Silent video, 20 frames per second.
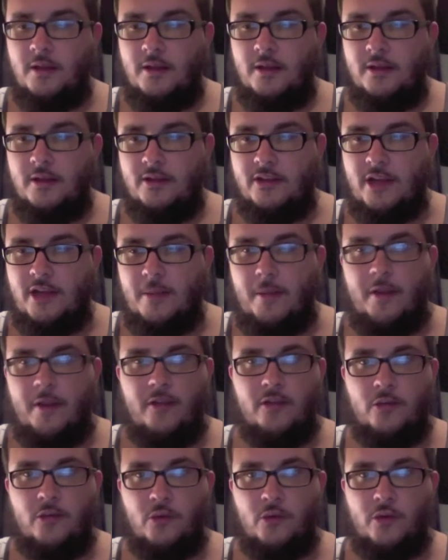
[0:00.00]
Stop by
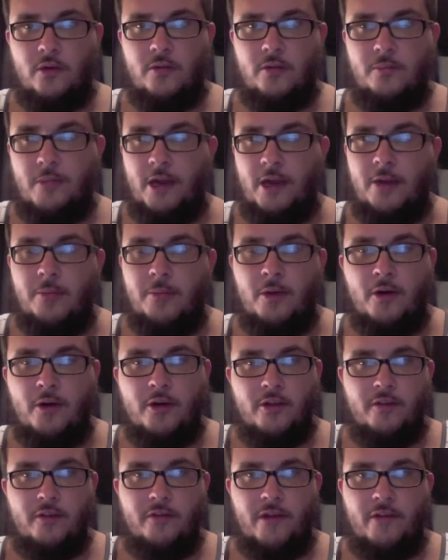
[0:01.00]
the store, buy your
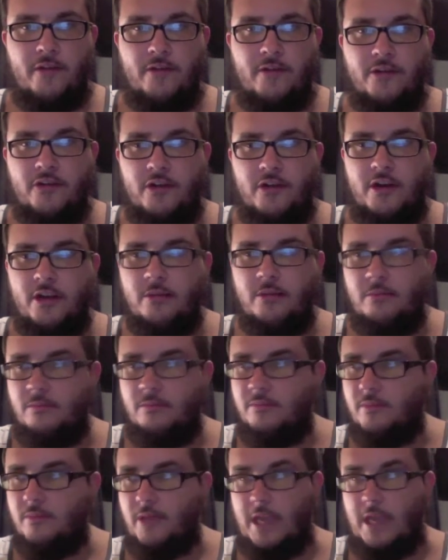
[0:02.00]
partner their favorite drink,
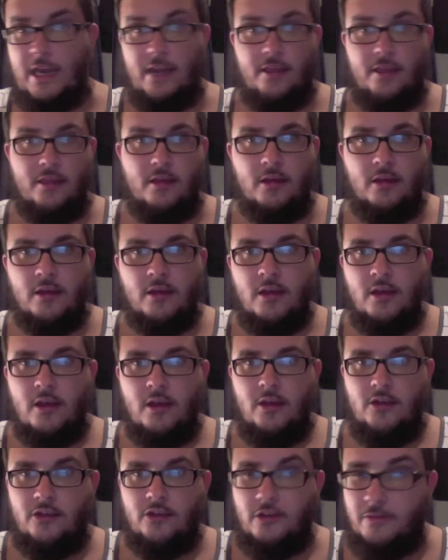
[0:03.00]
anything.
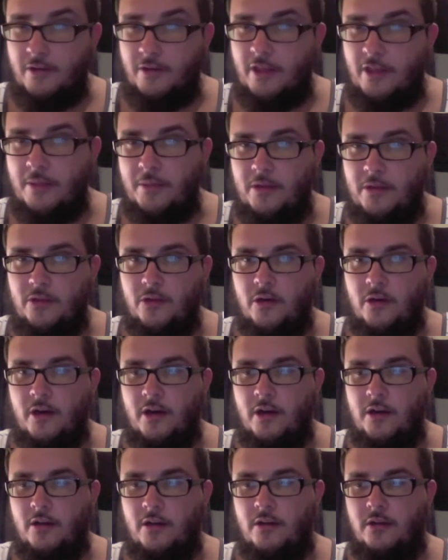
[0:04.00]
Stuff like that means a
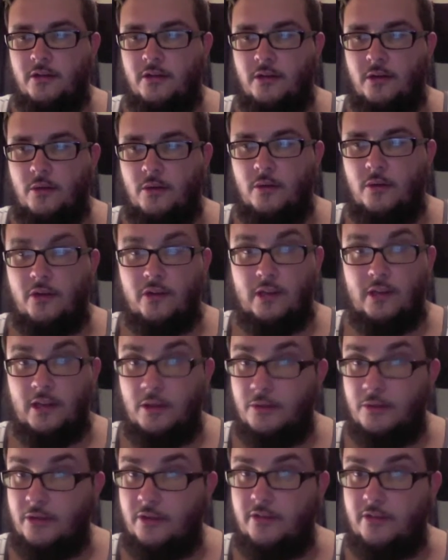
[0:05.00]
lot. So it's the
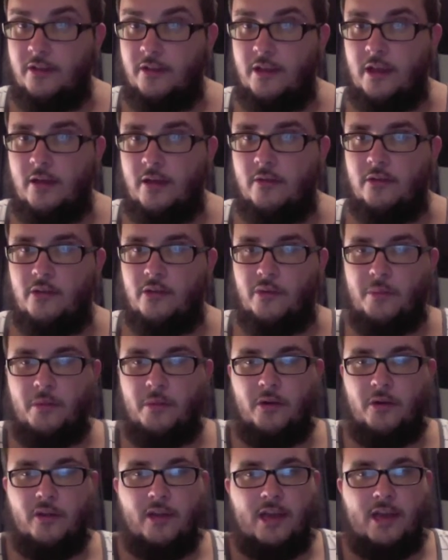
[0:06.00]
little things that count. So
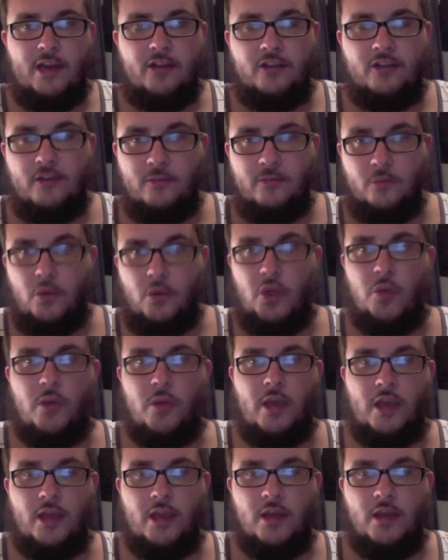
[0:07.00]
remember to do that kind of stuff when you
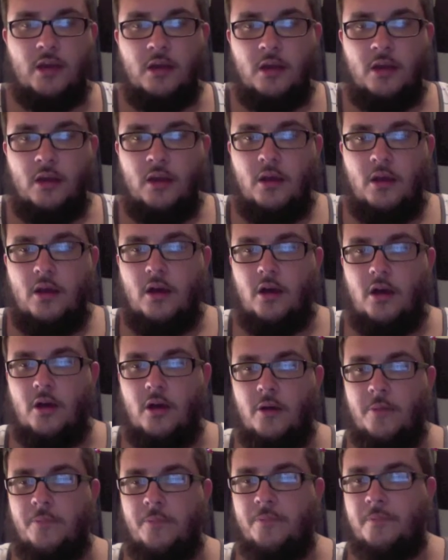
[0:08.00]
can.
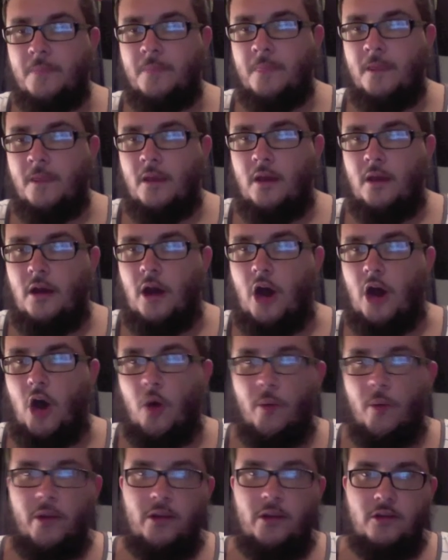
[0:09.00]

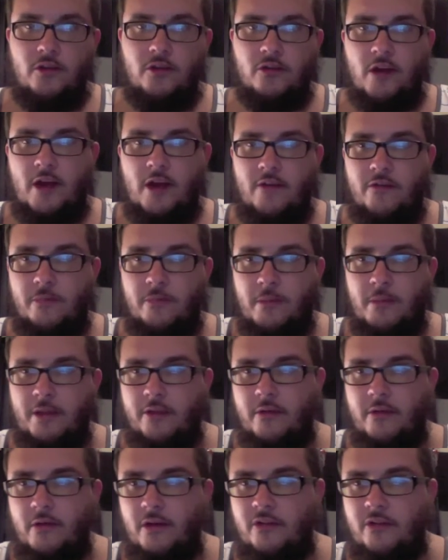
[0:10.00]
Always strive to make
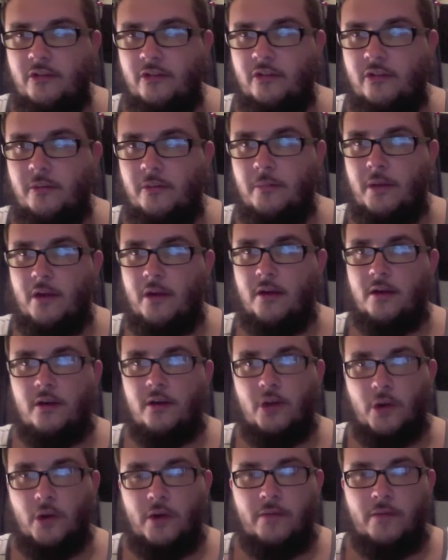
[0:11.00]
the relationship better.
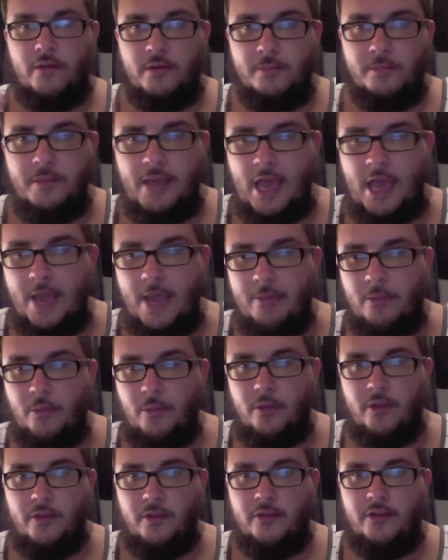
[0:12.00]
Don't ever be happy
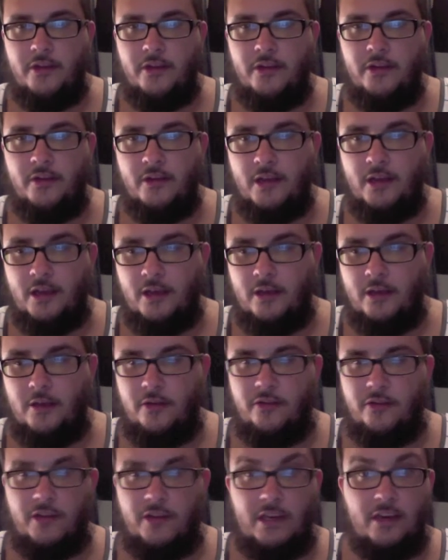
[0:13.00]
with
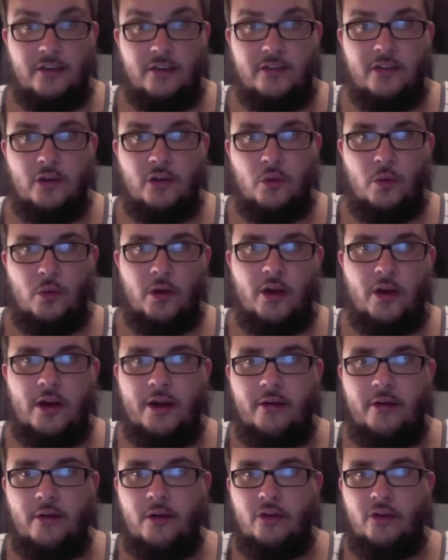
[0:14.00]
sitting still where you're
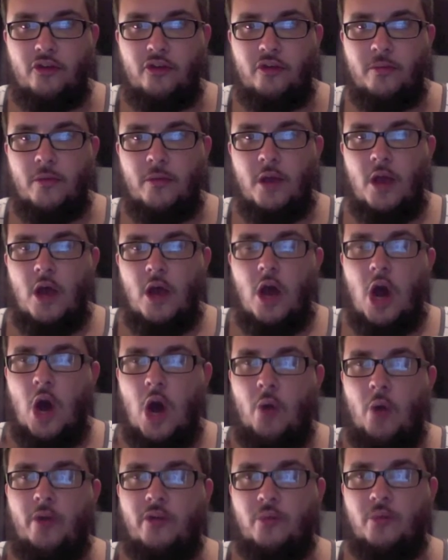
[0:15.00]
at in a relationship.
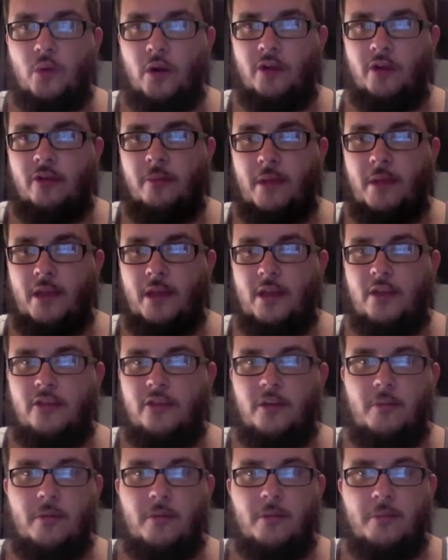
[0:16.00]
Always work to make it
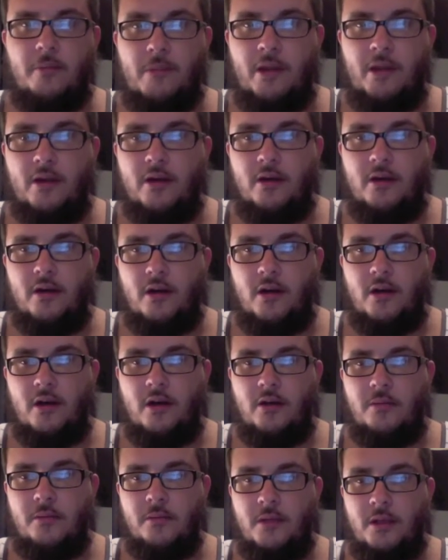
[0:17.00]
something better.
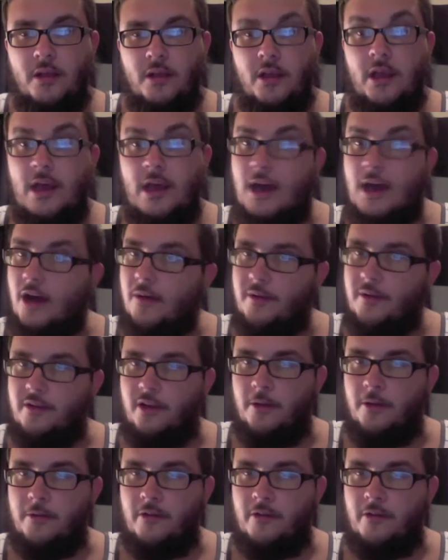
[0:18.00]
I hope this helped